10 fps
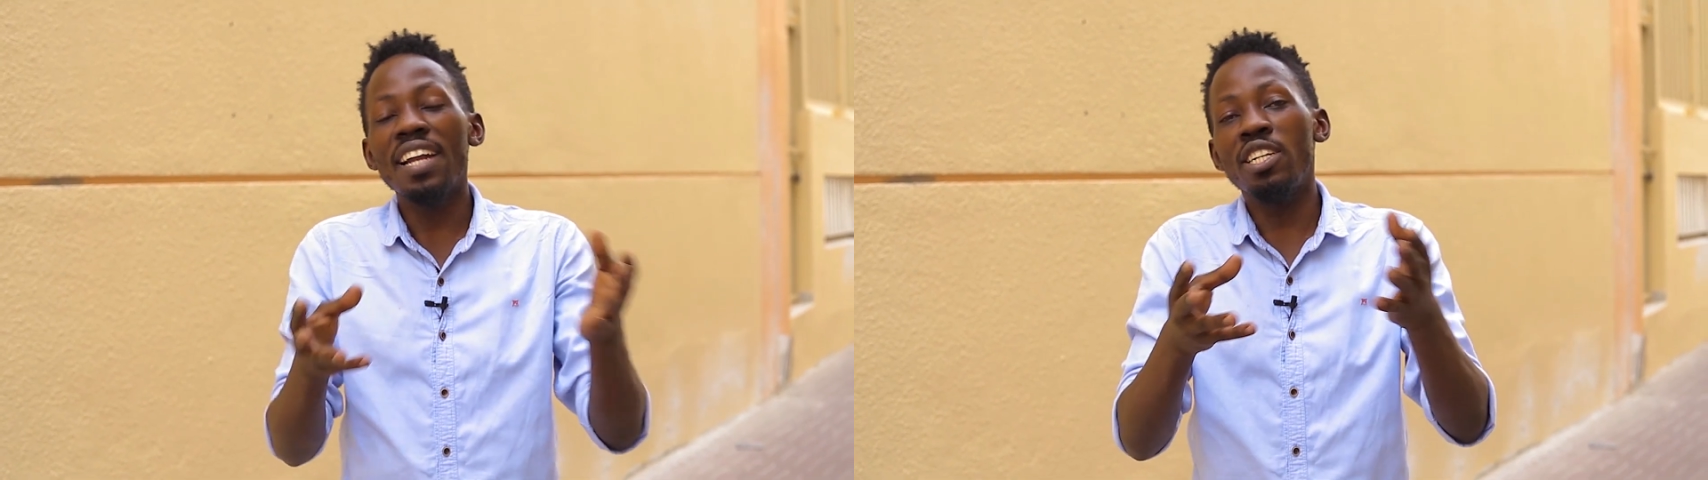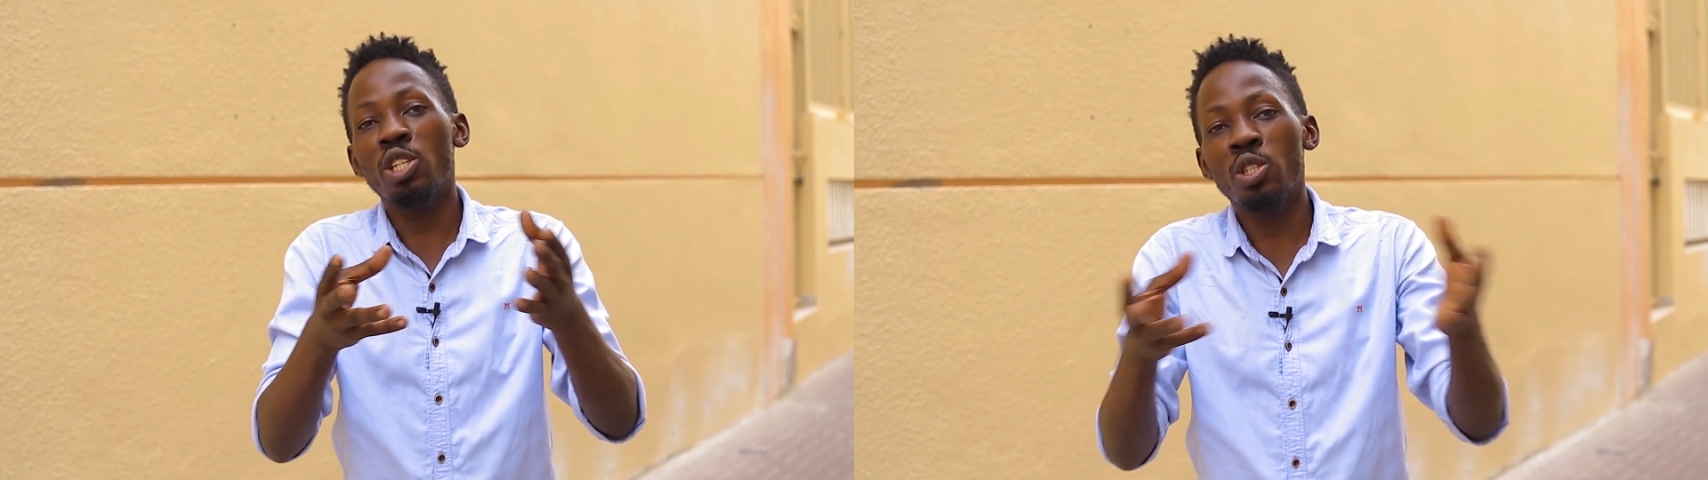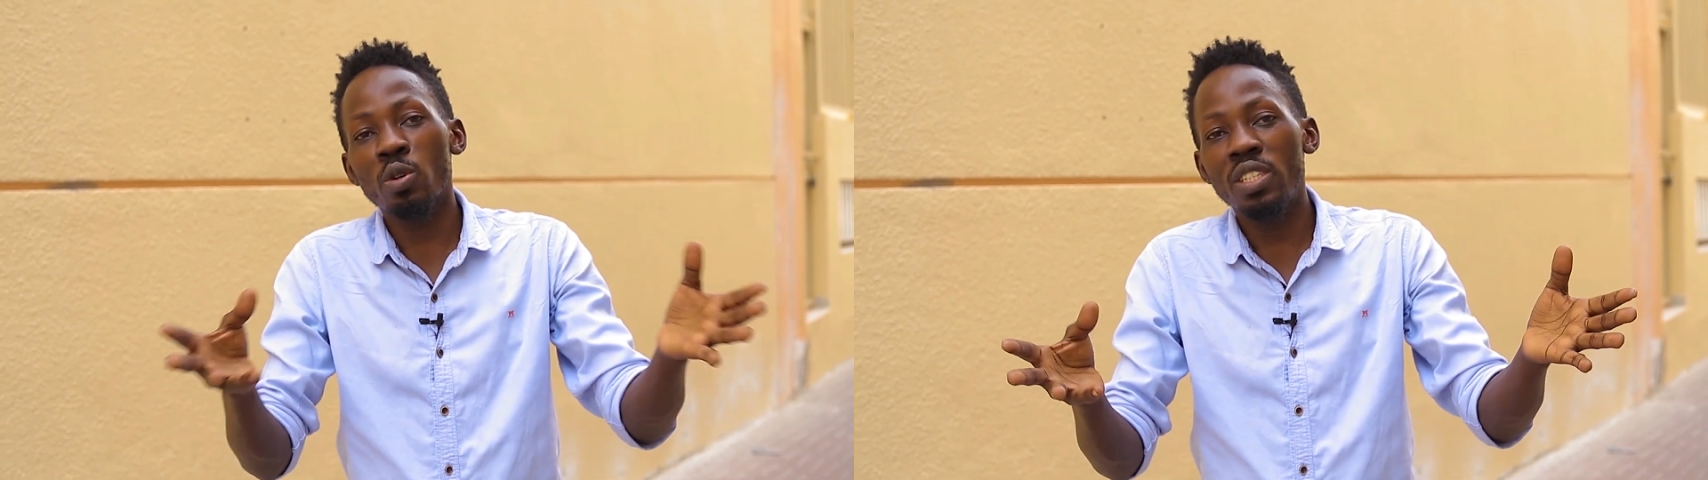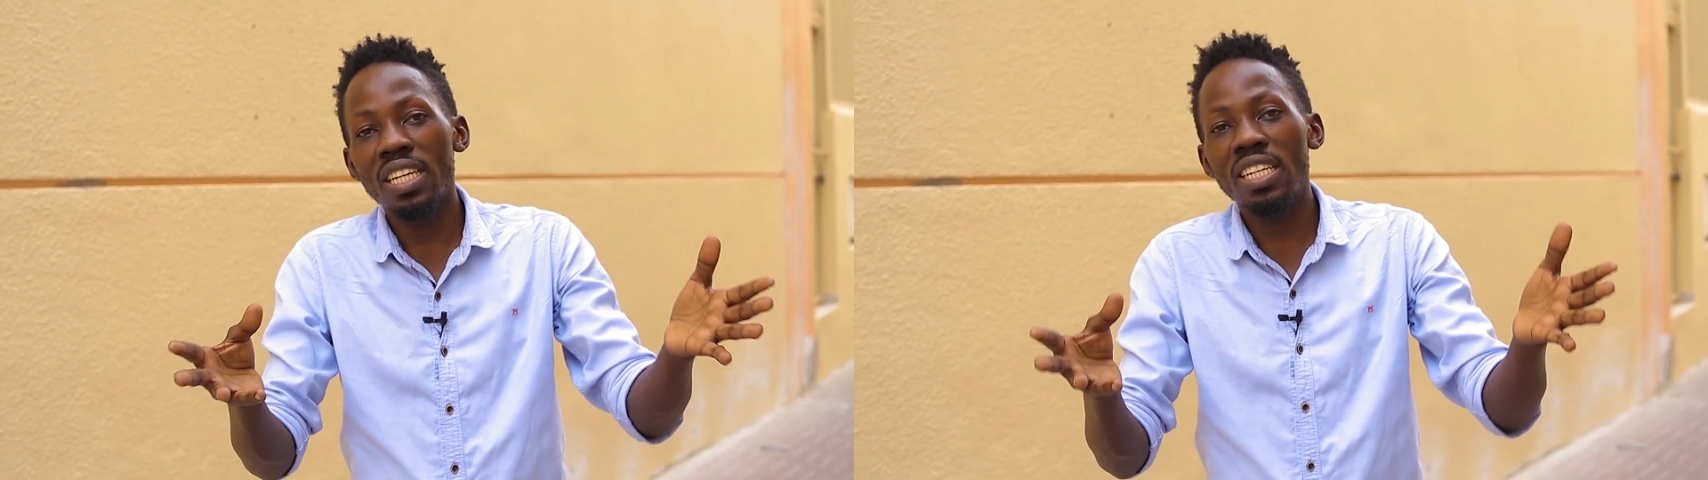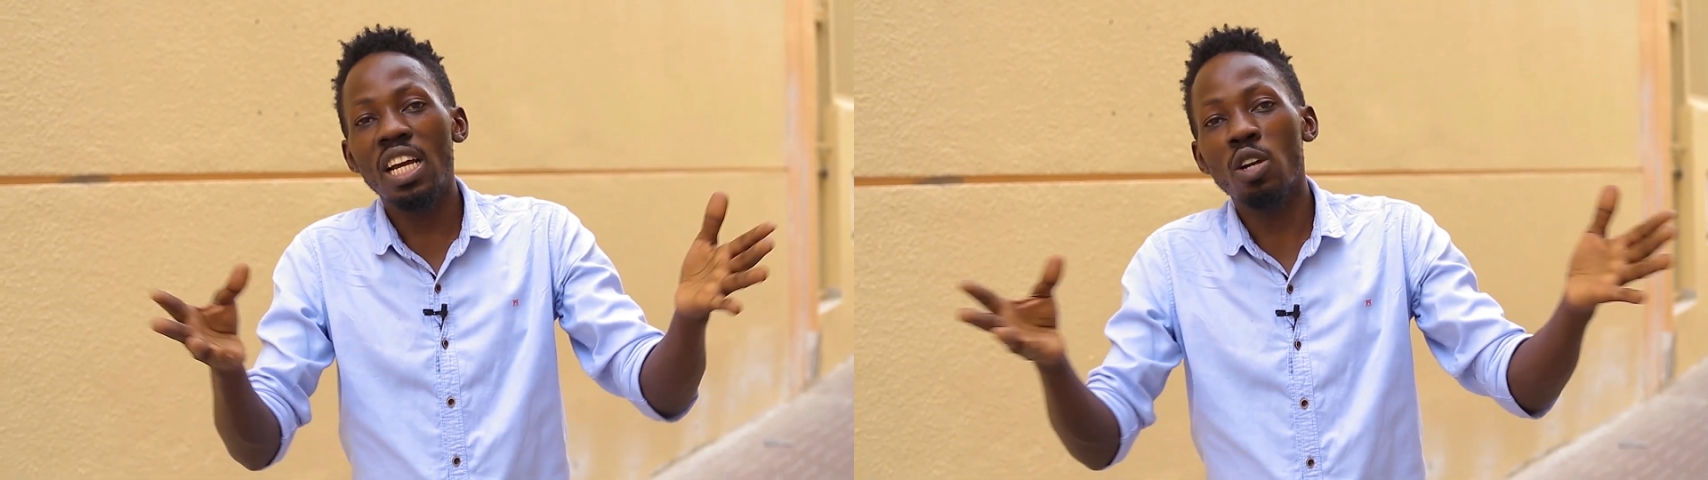a
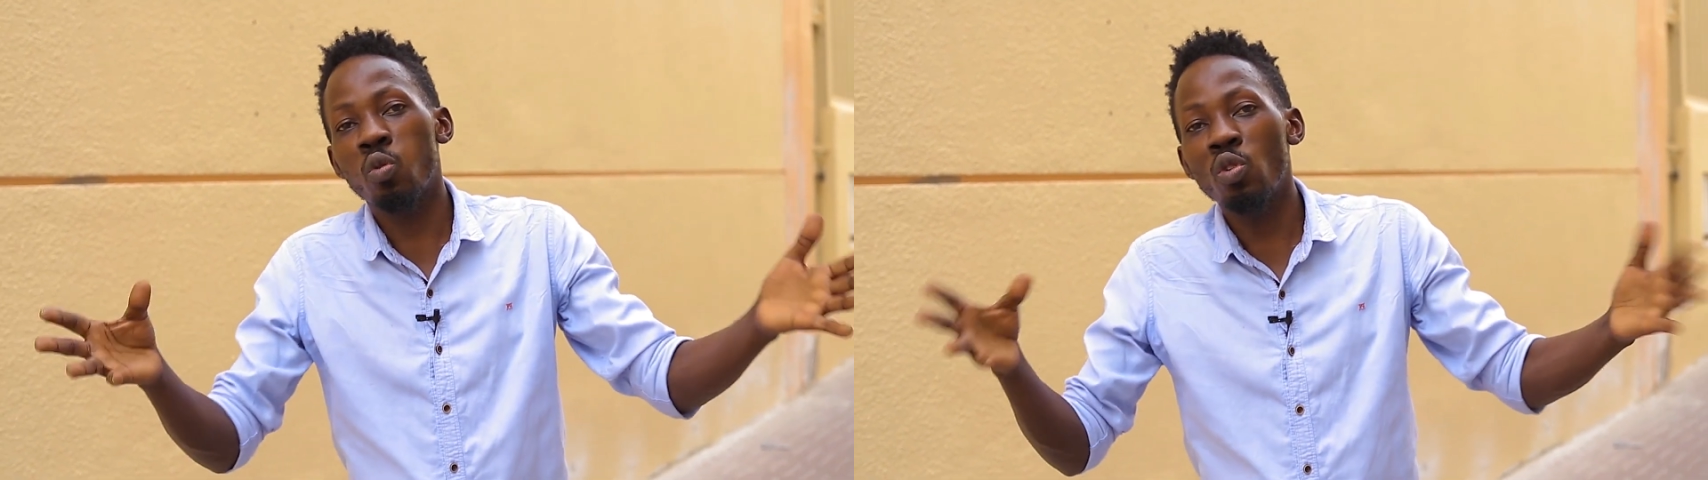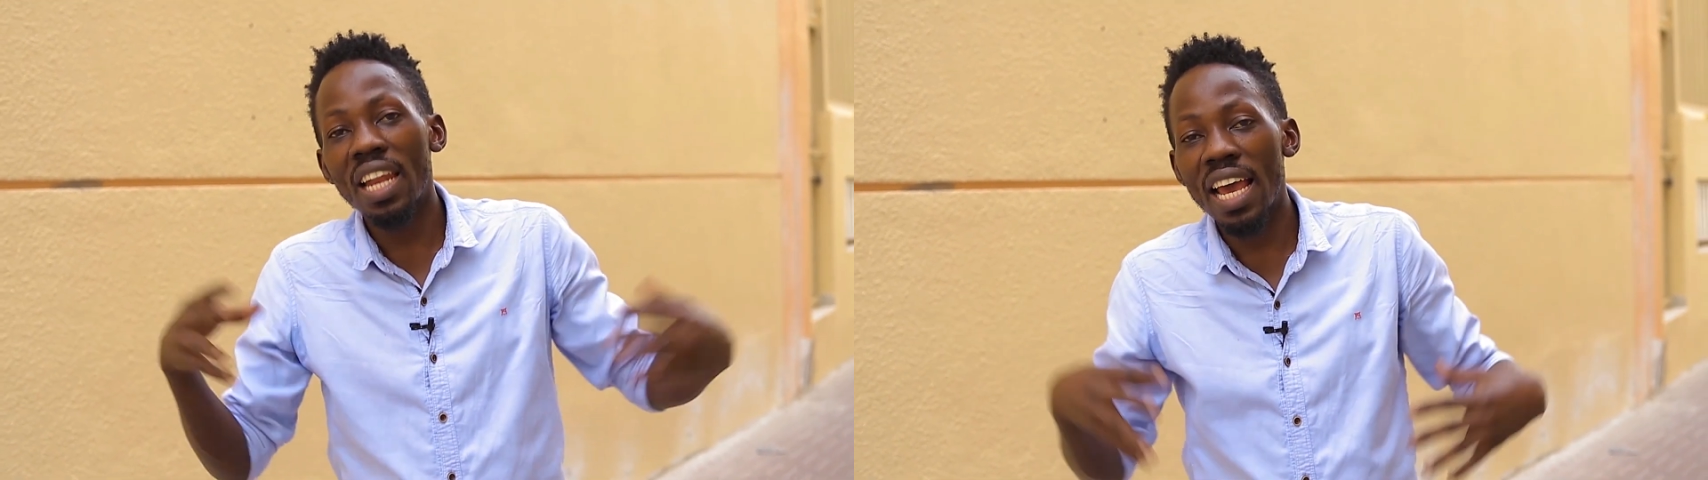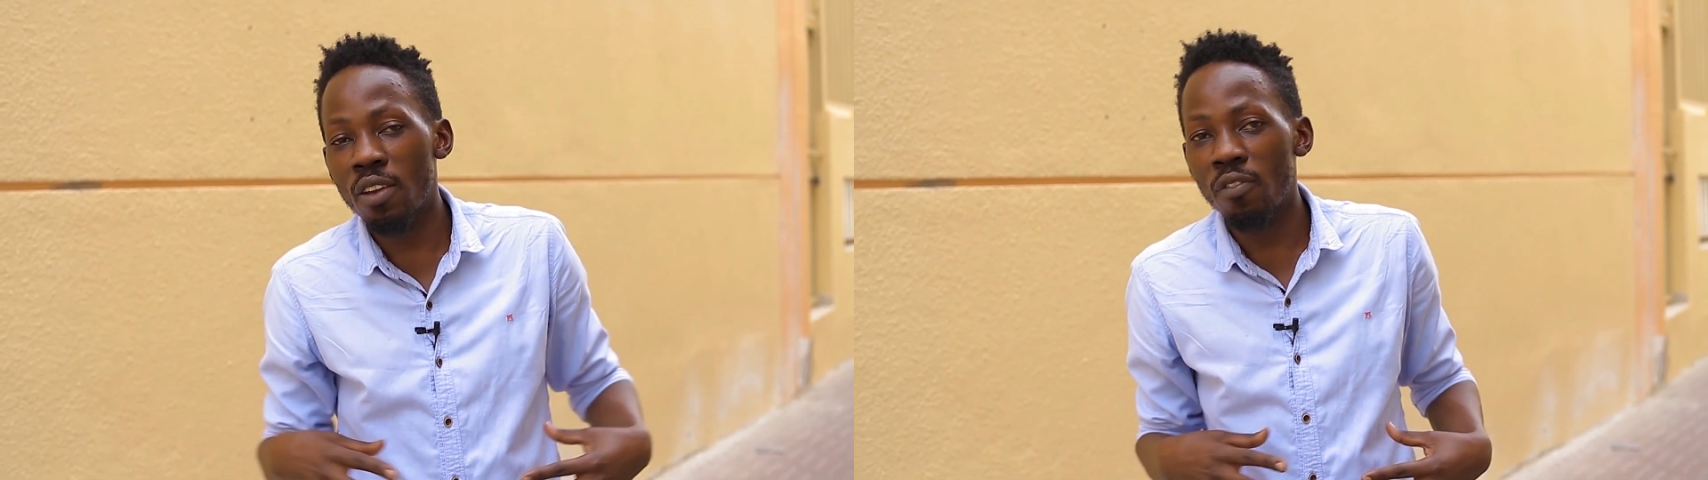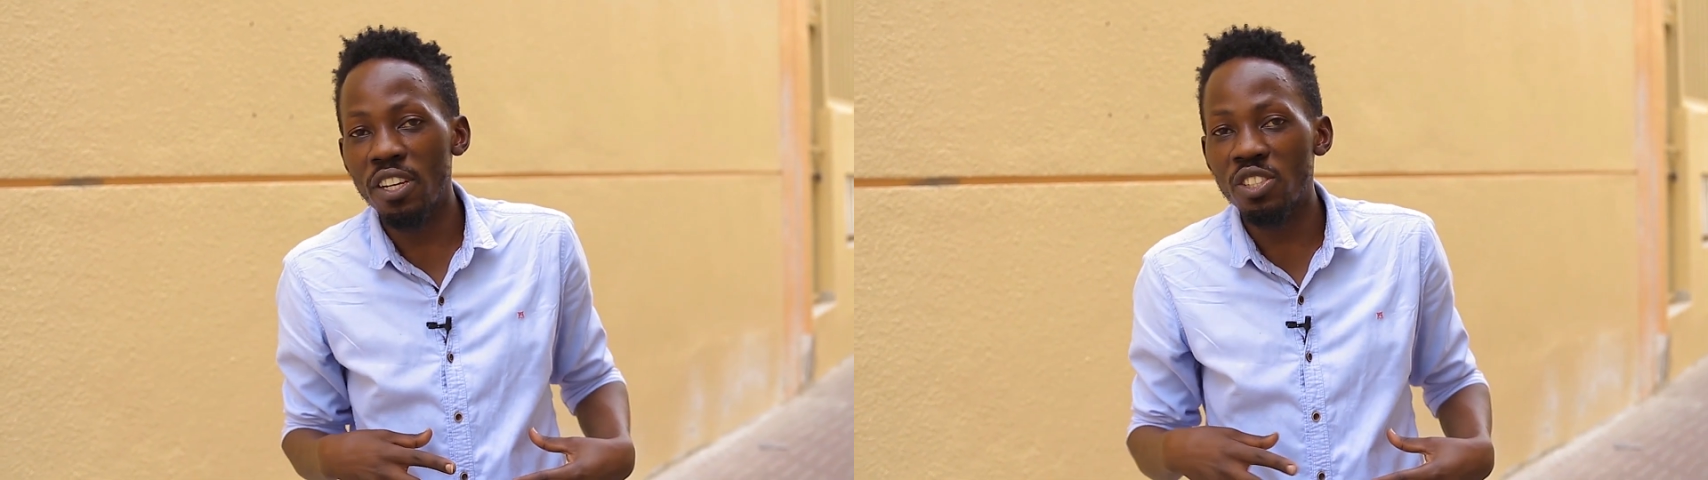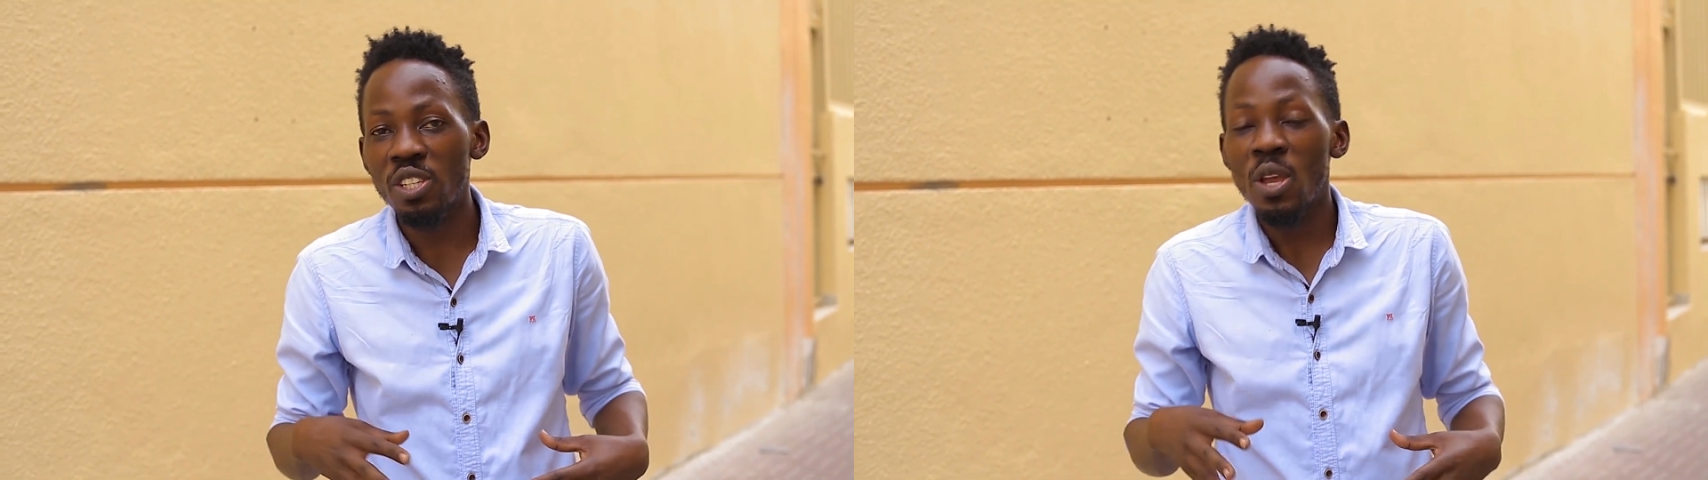distorted cartoon-like
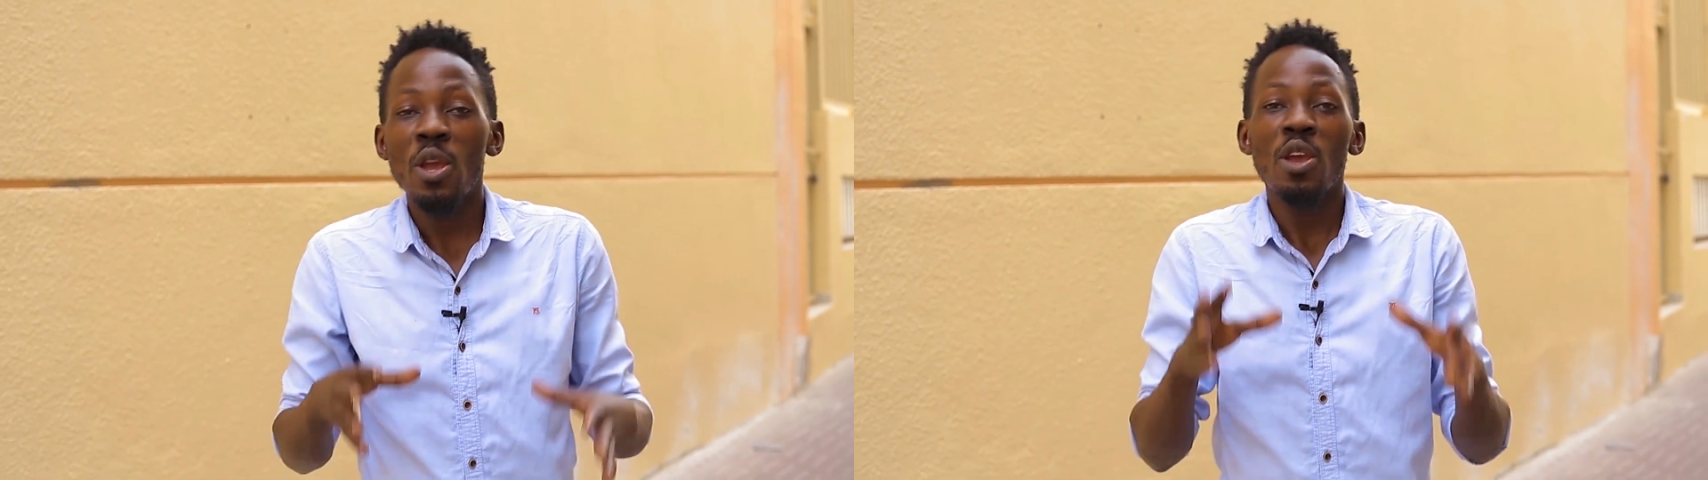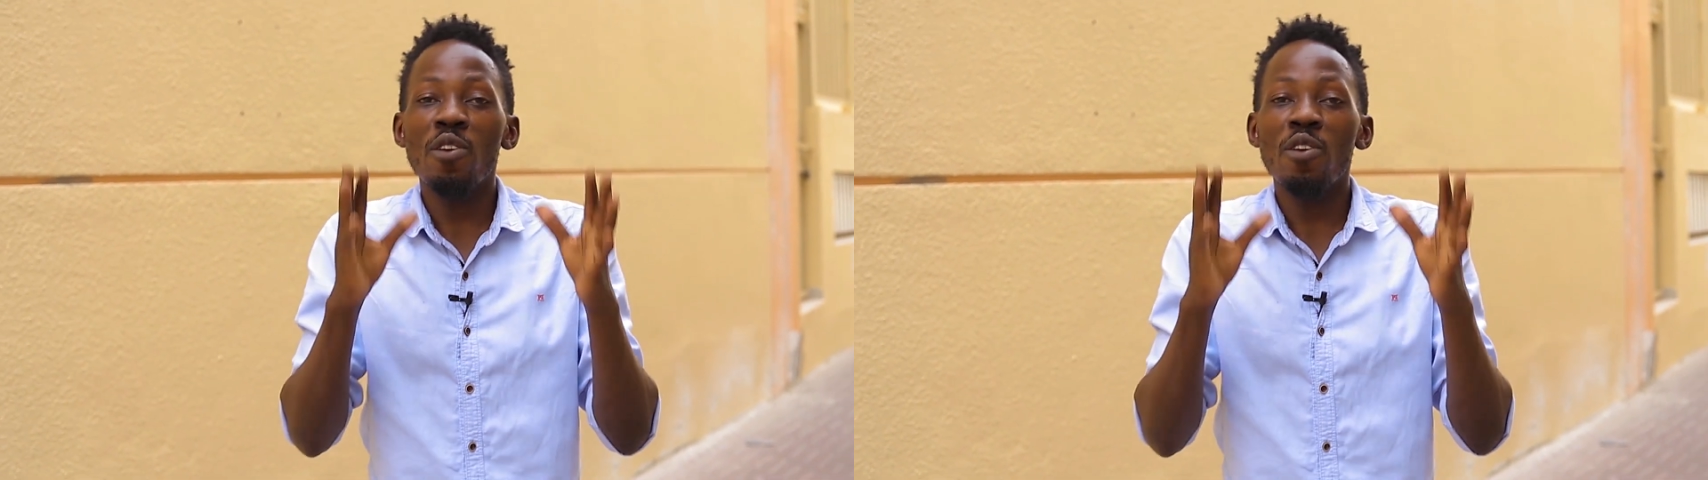face.